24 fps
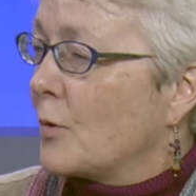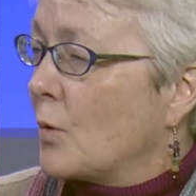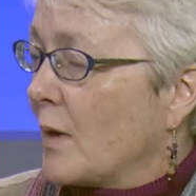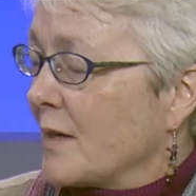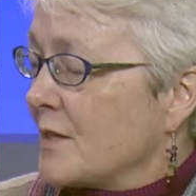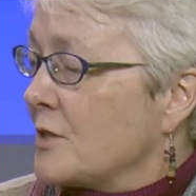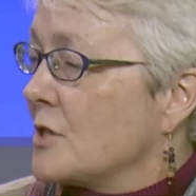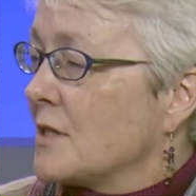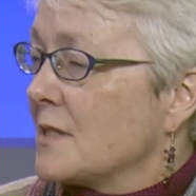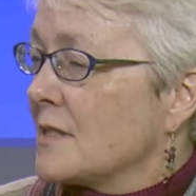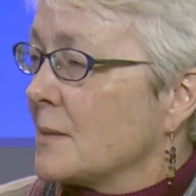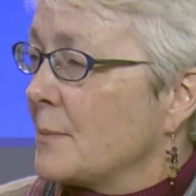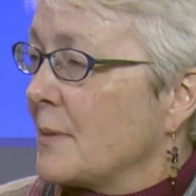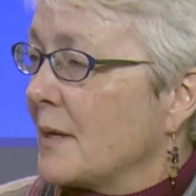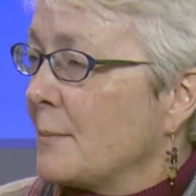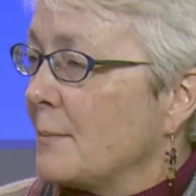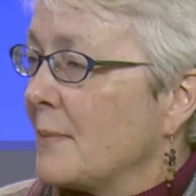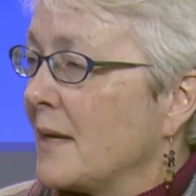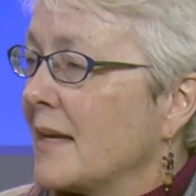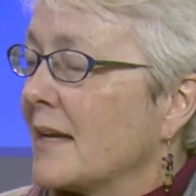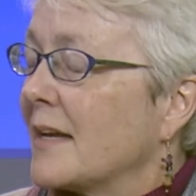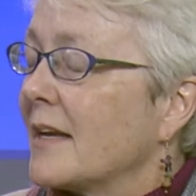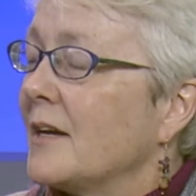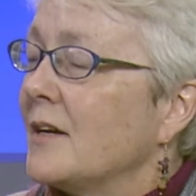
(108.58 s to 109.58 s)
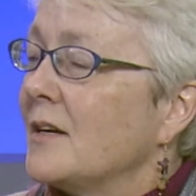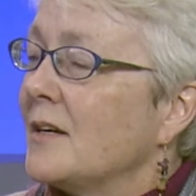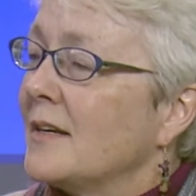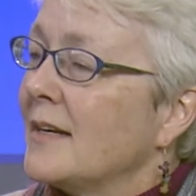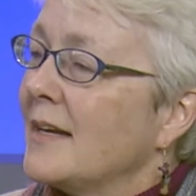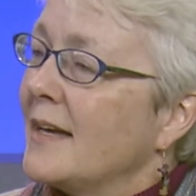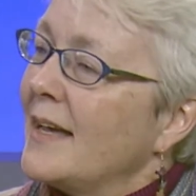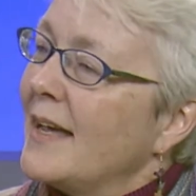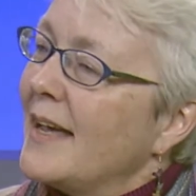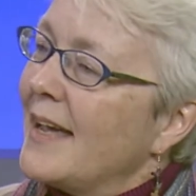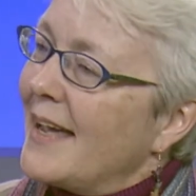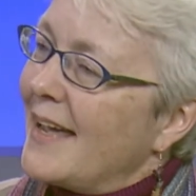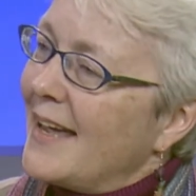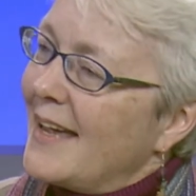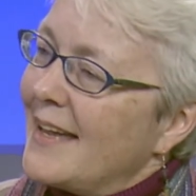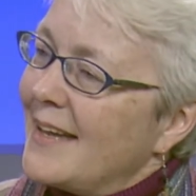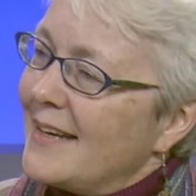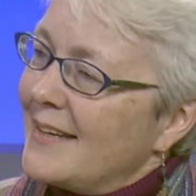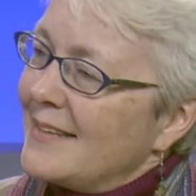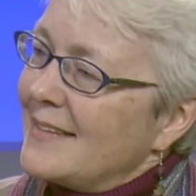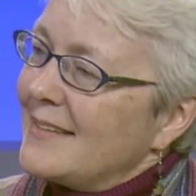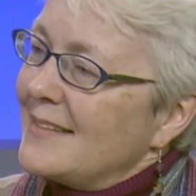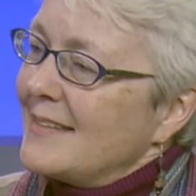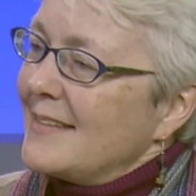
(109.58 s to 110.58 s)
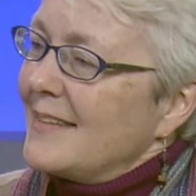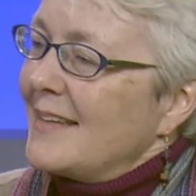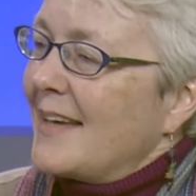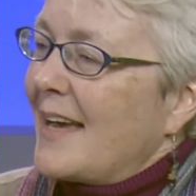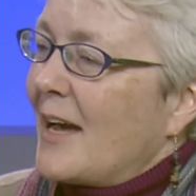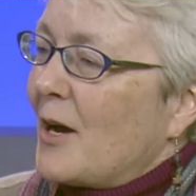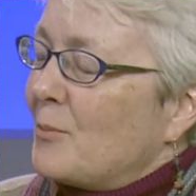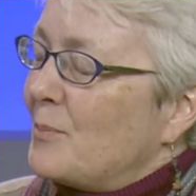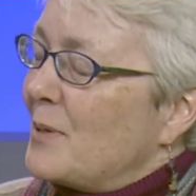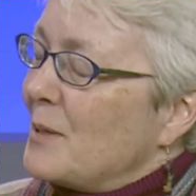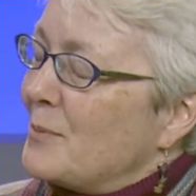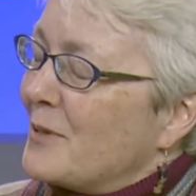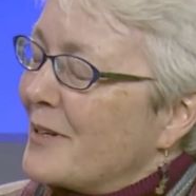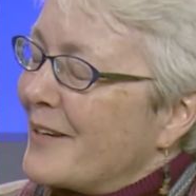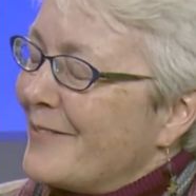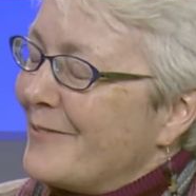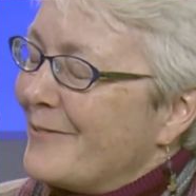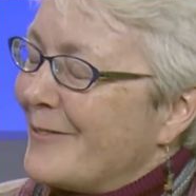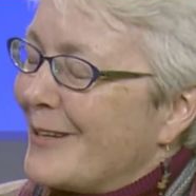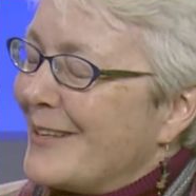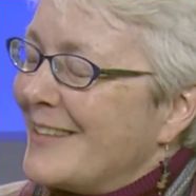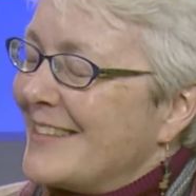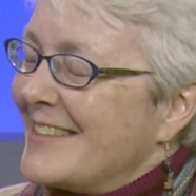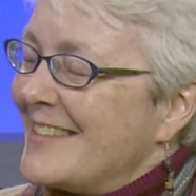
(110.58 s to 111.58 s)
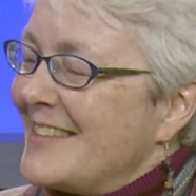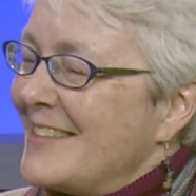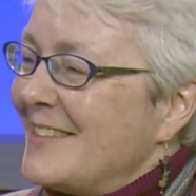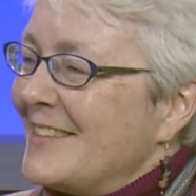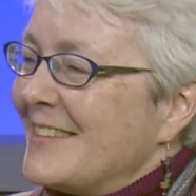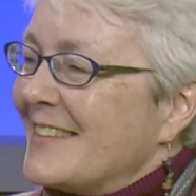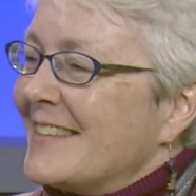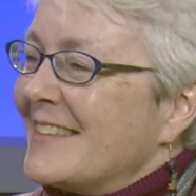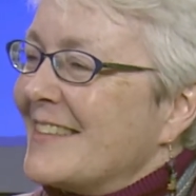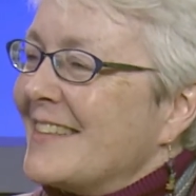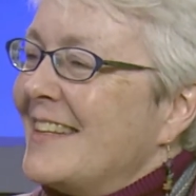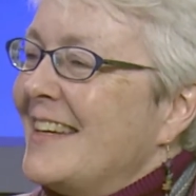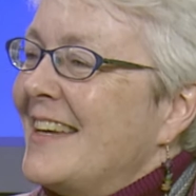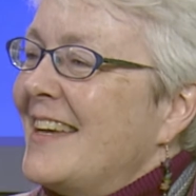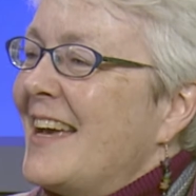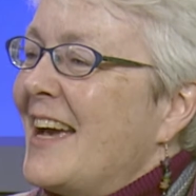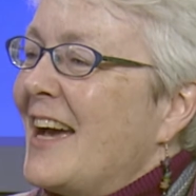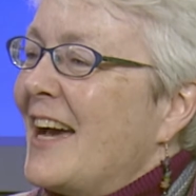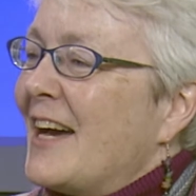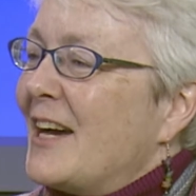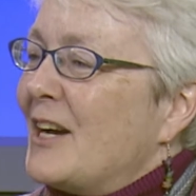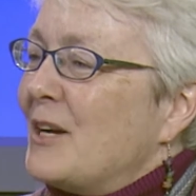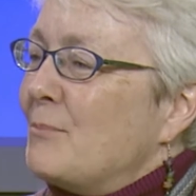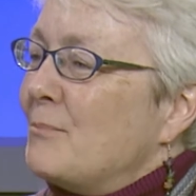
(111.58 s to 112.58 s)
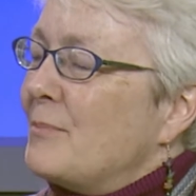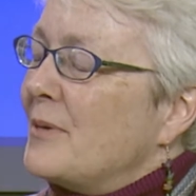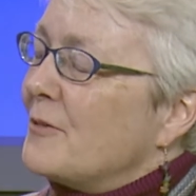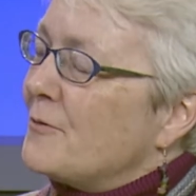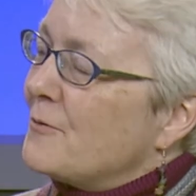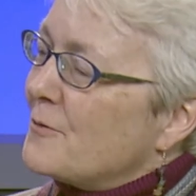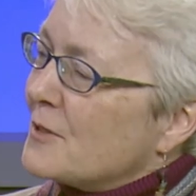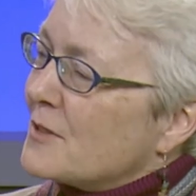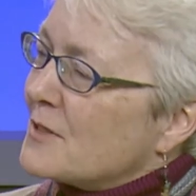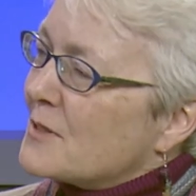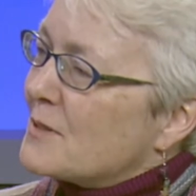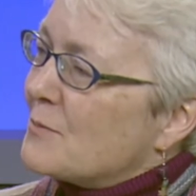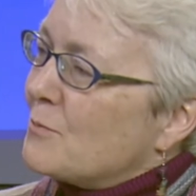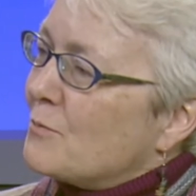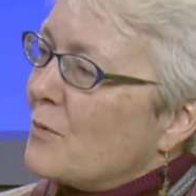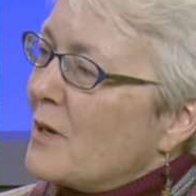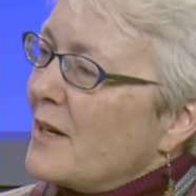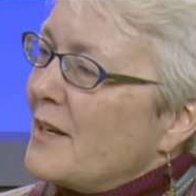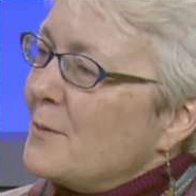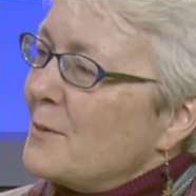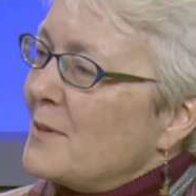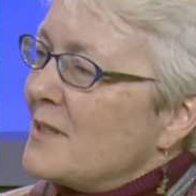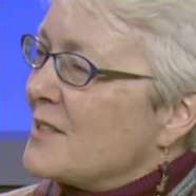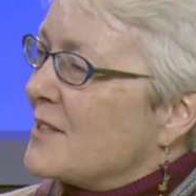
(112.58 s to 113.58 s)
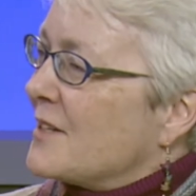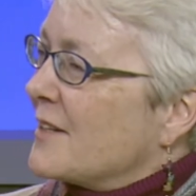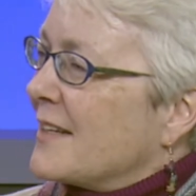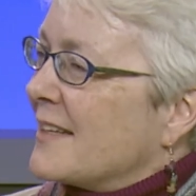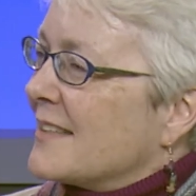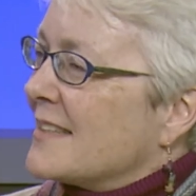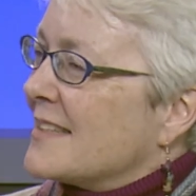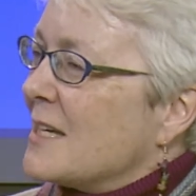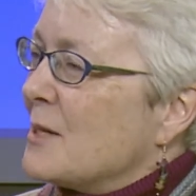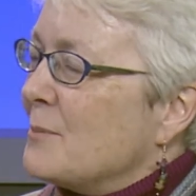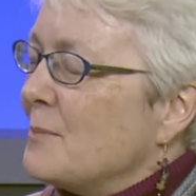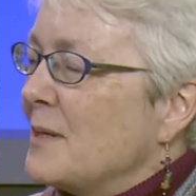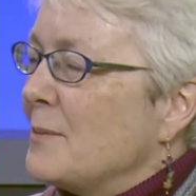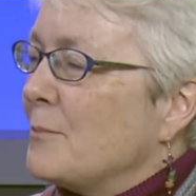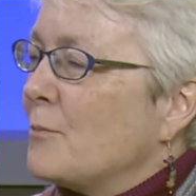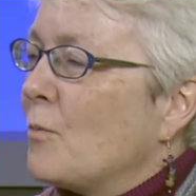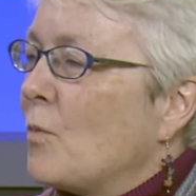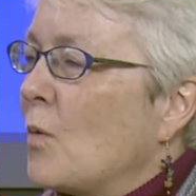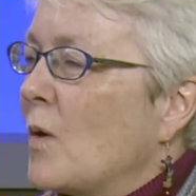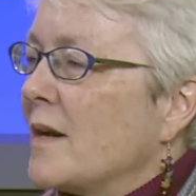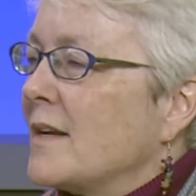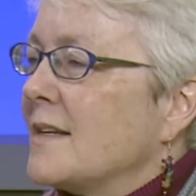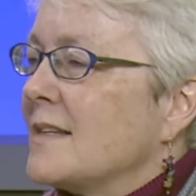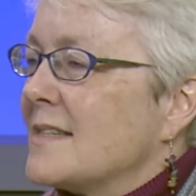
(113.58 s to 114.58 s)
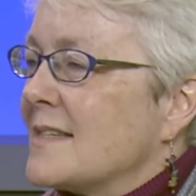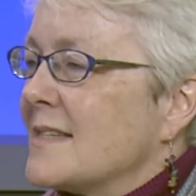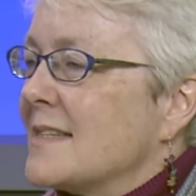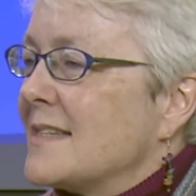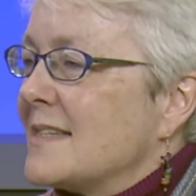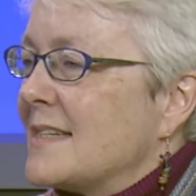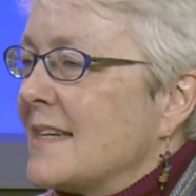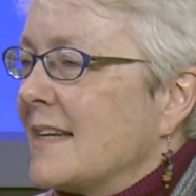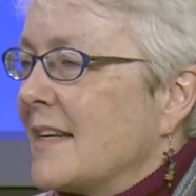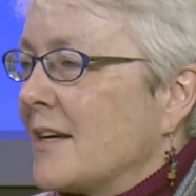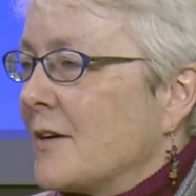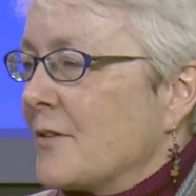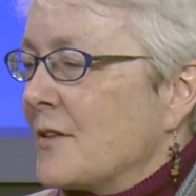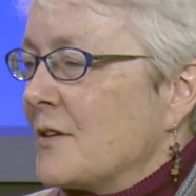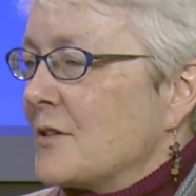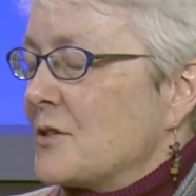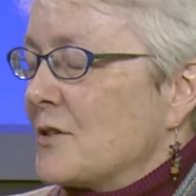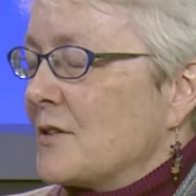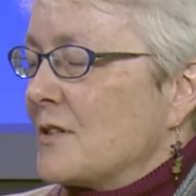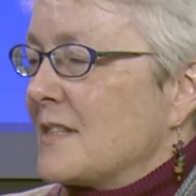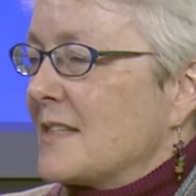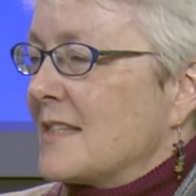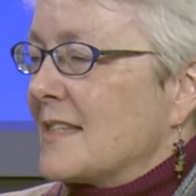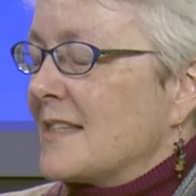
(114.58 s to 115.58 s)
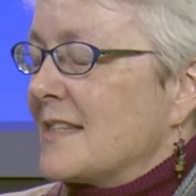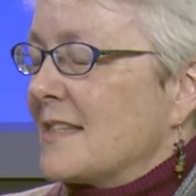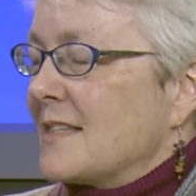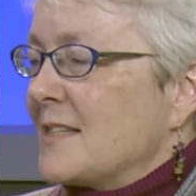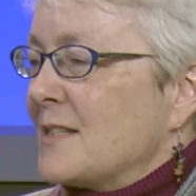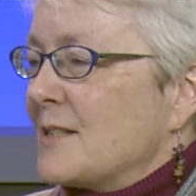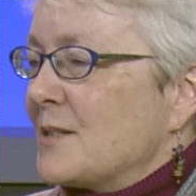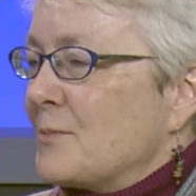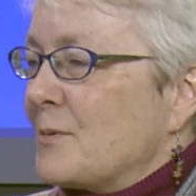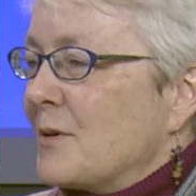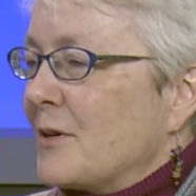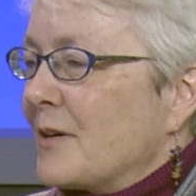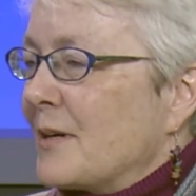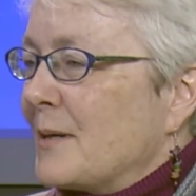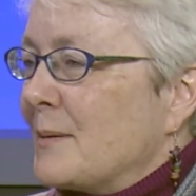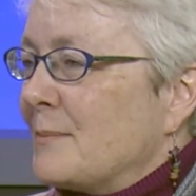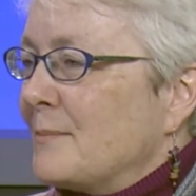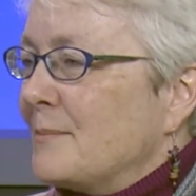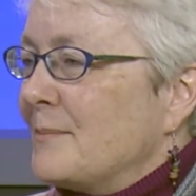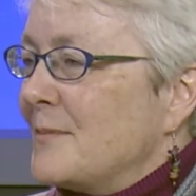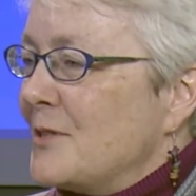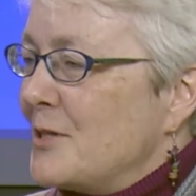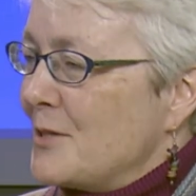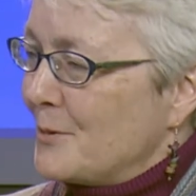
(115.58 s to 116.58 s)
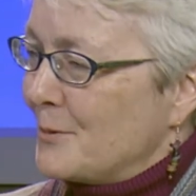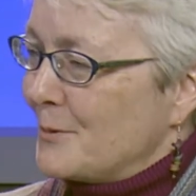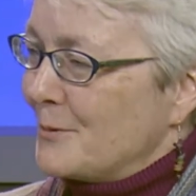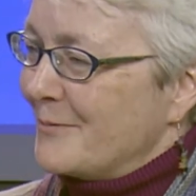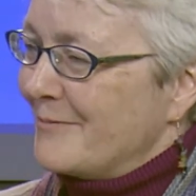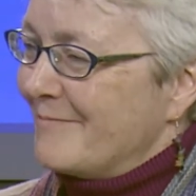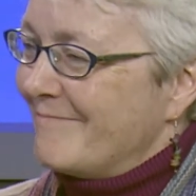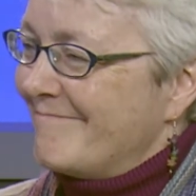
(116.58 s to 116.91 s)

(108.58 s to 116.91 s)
questions about Medicare and how people can volunteer um, but first, why don't we start out? Tell me what does the State Health Insurance Assistance Program do?